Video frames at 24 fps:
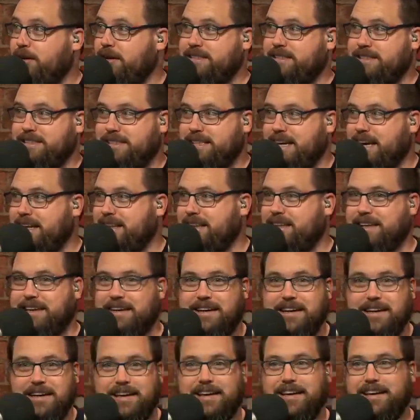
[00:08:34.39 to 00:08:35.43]
Instead, the,
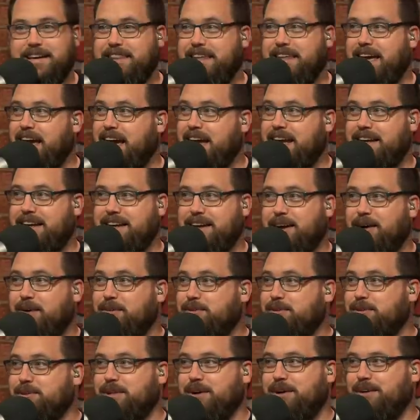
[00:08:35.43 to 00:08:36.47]
they had no, to go he,
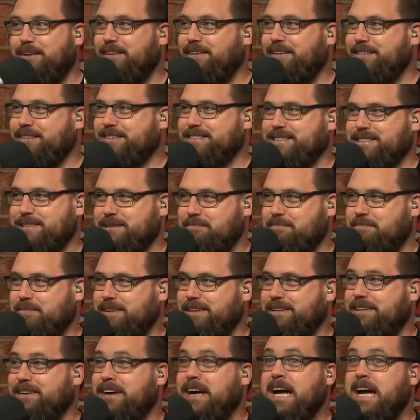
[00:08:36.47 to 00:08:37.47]
through the whole spiel.